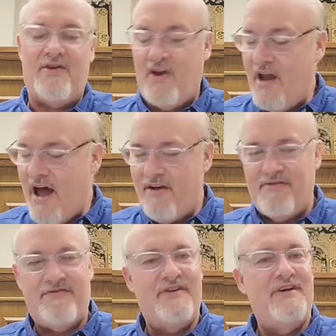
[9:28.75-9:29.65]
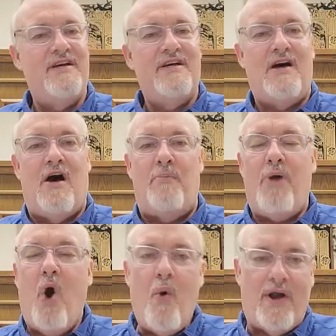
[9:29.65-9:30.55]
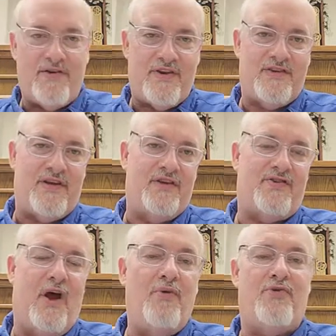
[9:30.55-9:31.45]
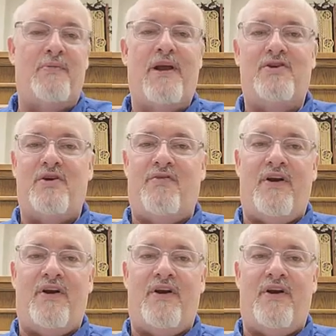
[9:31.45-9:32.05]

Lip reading: There's a lot of poets, as Tozer mentioned.